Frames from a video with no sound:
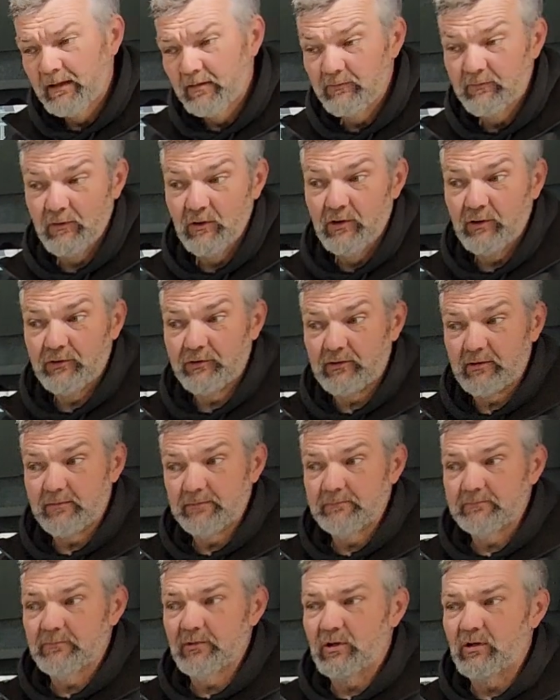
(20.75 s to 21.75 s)
First,
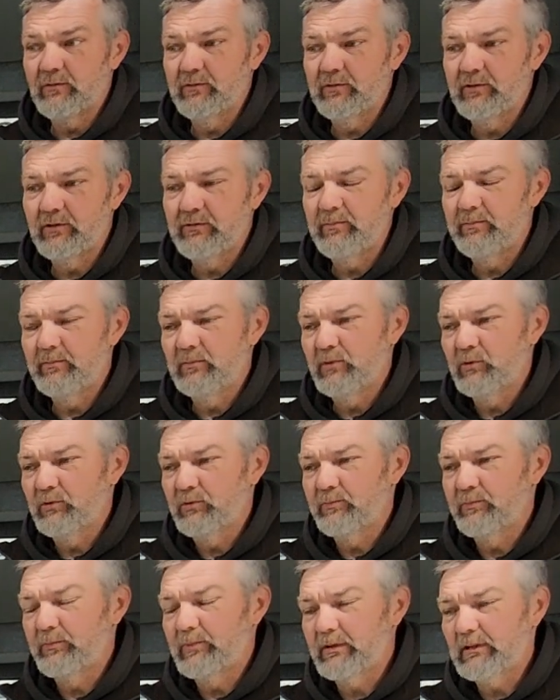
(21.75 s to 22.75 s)
obvious,
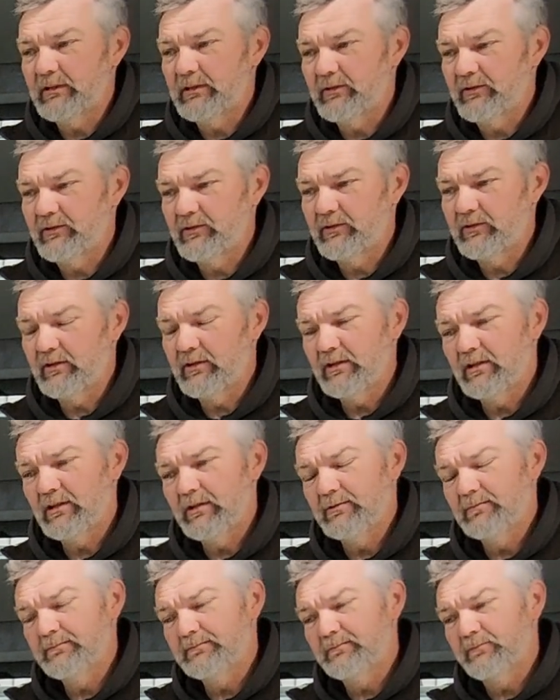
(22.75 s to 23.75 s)
biggest
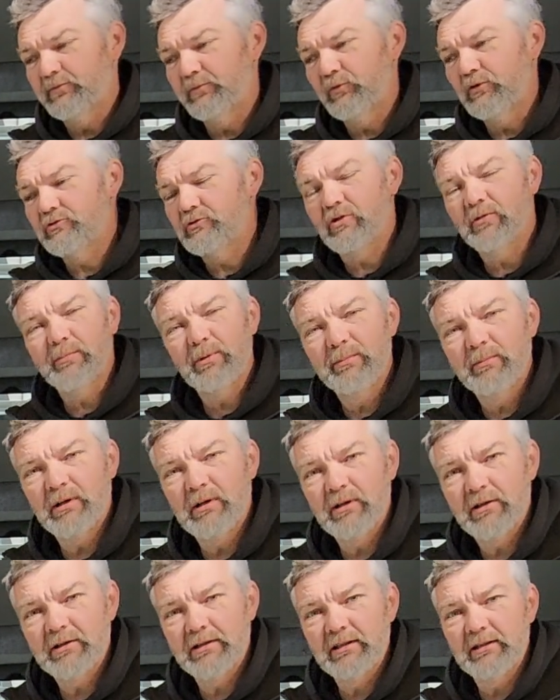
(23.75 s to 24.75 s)
fridge on the
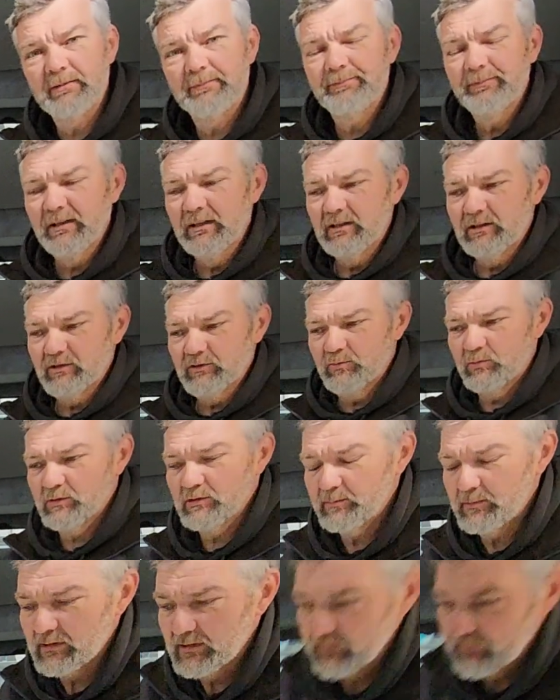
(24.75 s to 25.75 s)
market is one
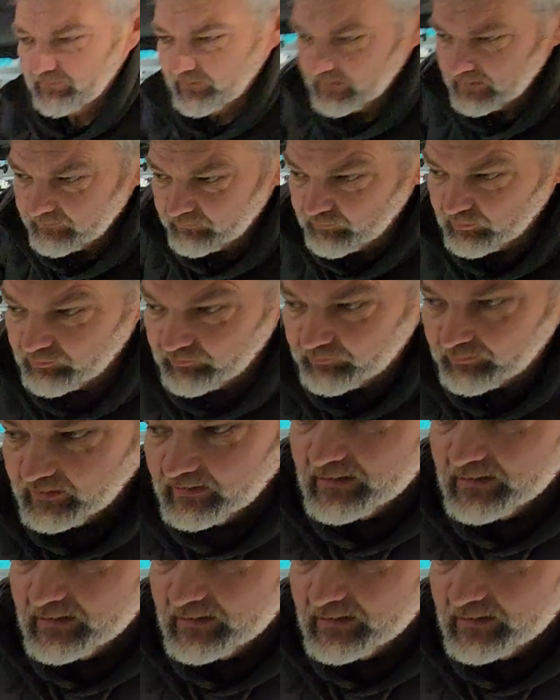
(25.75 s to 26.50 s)
of my favourites.